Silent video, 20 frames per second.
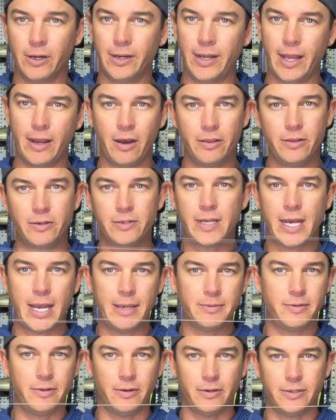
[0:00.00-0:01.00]
Now, other
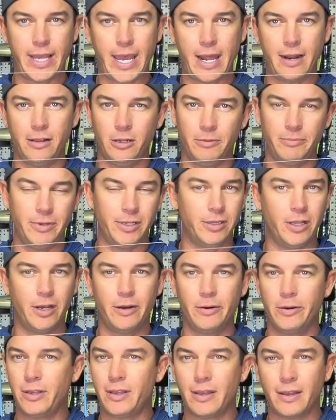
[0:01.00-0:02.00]
times they're down a little bit
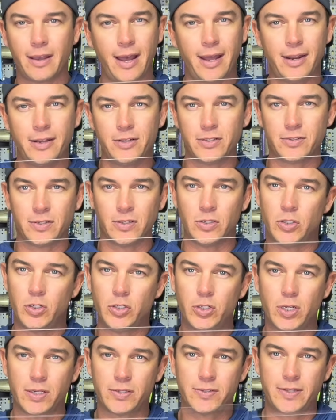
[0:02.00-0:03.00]
lower, you can kind of just
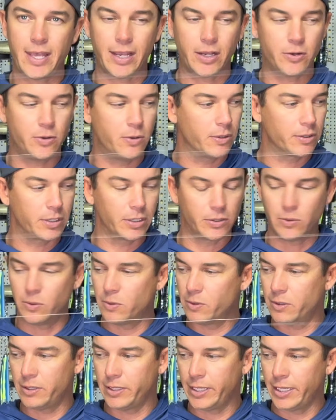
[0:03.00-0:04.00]
adjust that cork
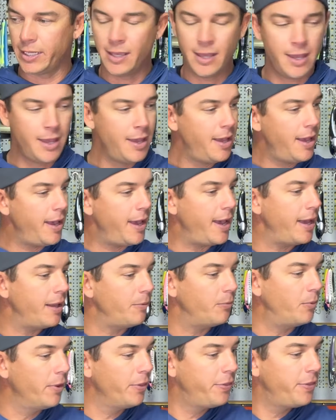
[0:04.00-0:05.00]
accordingly.
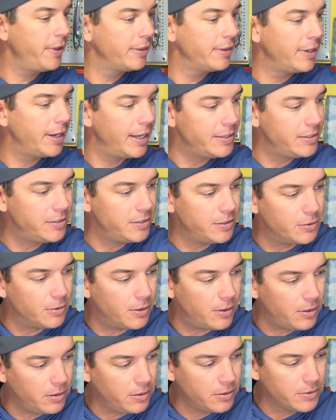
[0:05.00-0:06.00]
And one thing that I
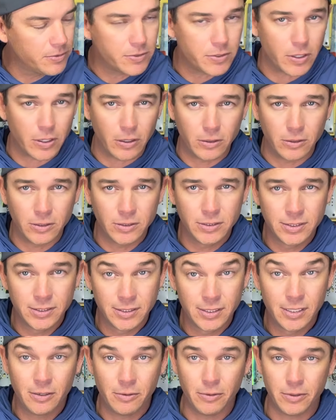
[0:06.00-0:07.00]
do also,
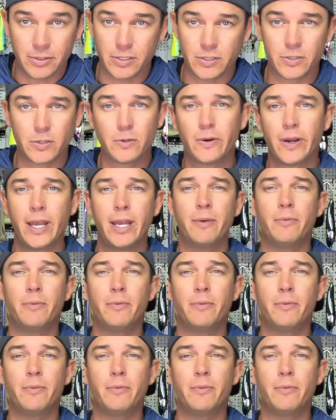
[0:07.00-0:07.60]
which is great